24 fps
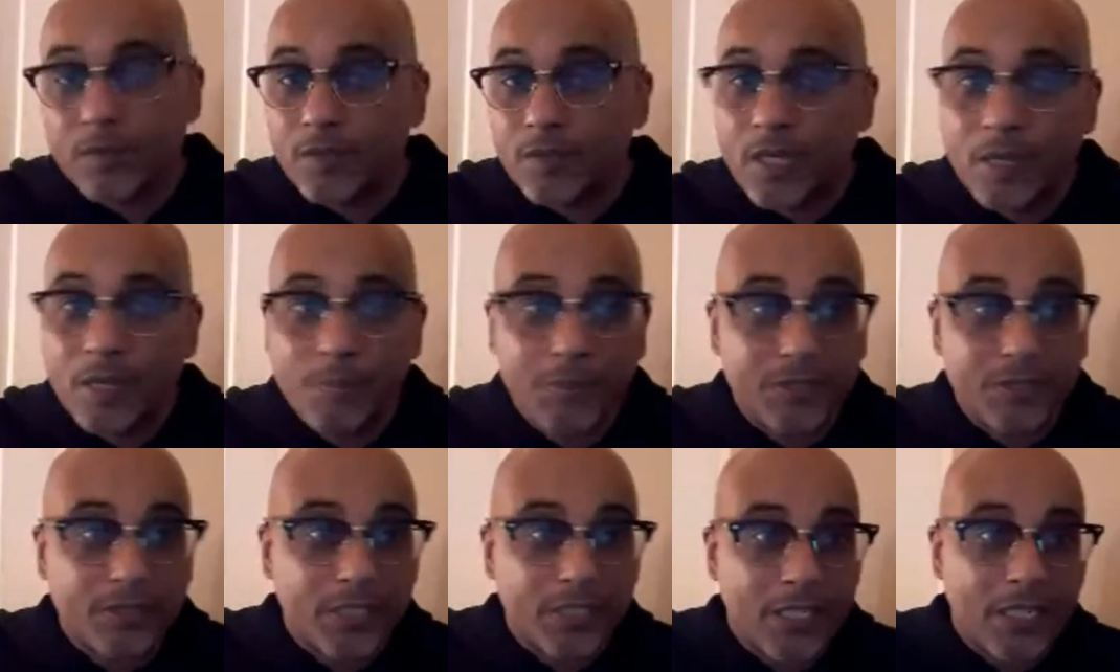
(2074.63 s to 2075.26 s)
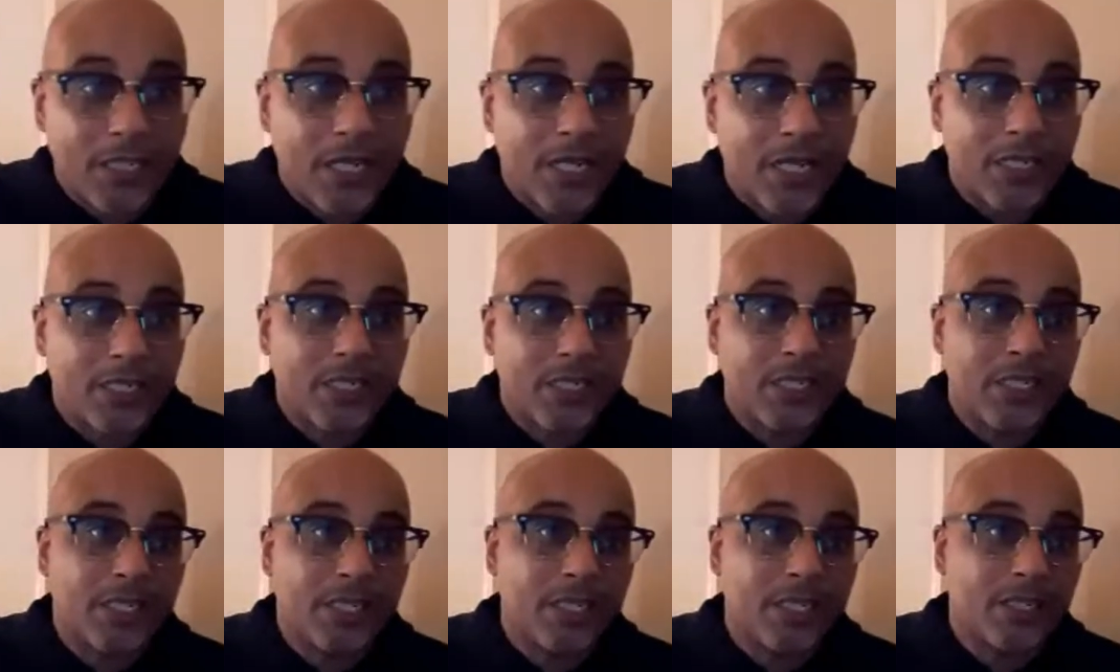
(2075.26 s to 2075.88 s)
I'm going to say that
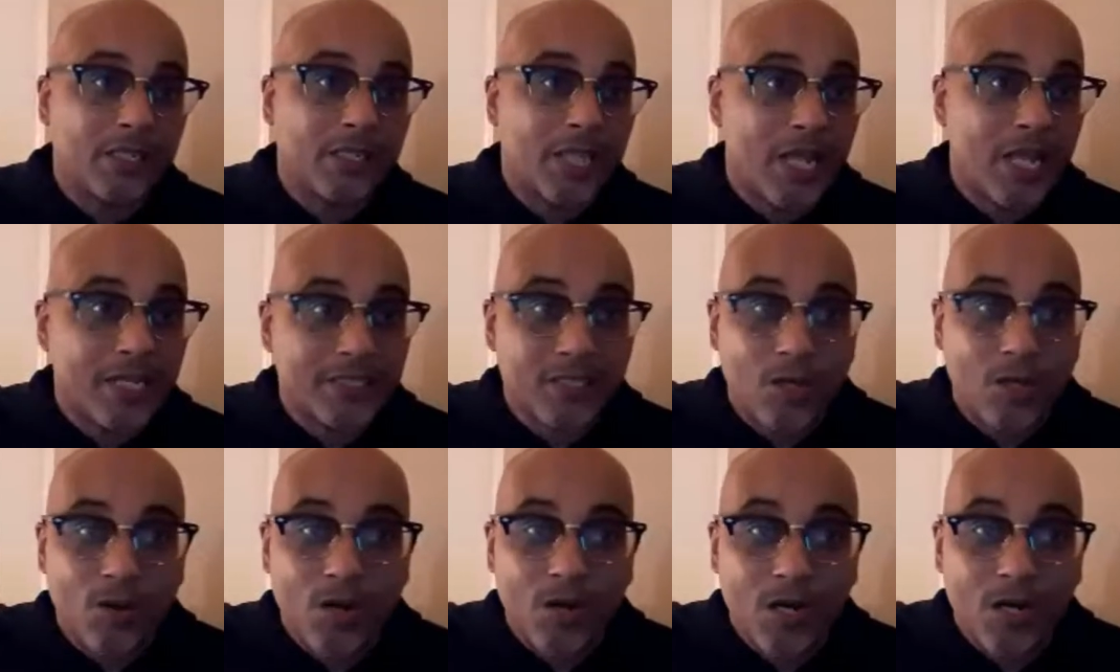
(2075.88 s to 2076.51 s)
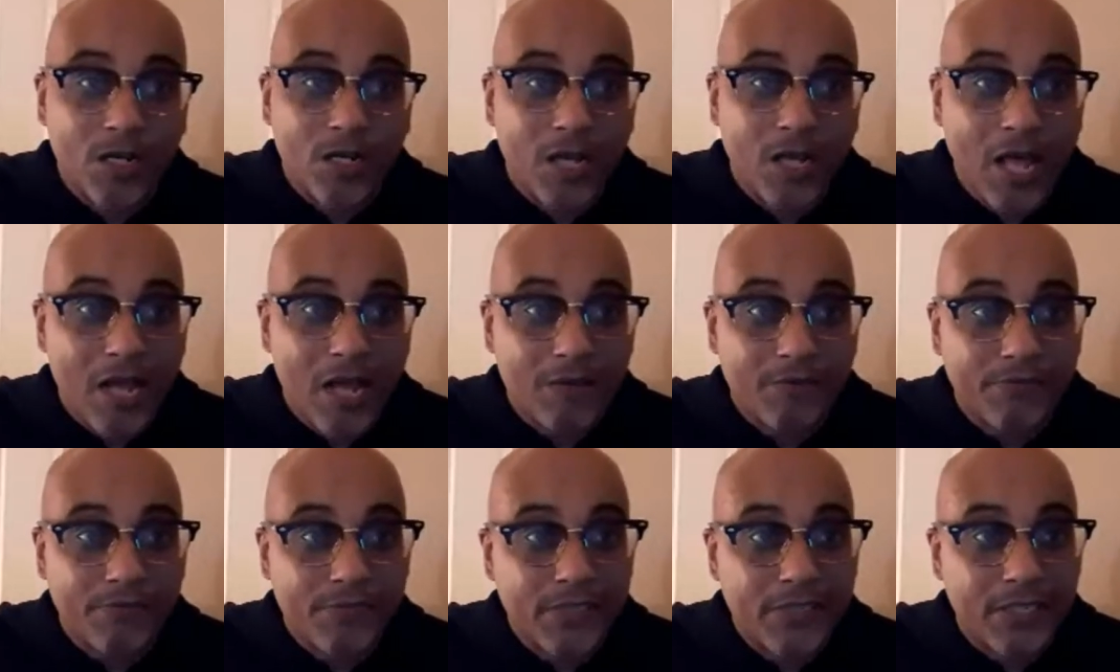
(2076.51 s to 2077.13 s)
again. It's going to hurt a lot of
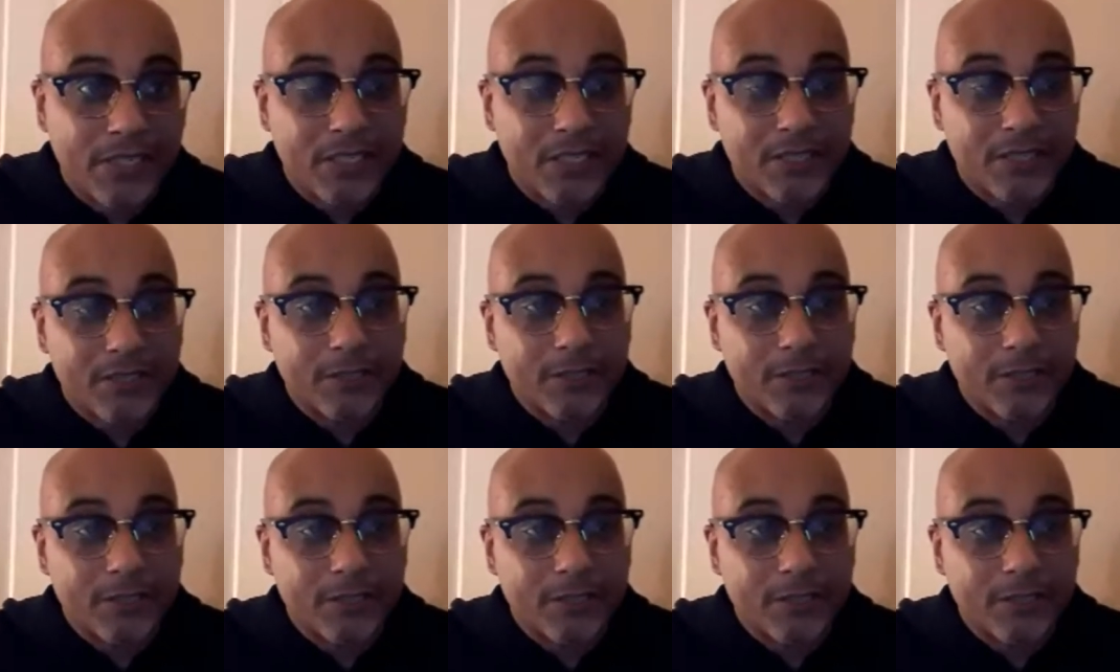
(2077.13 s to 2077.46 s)
feelings.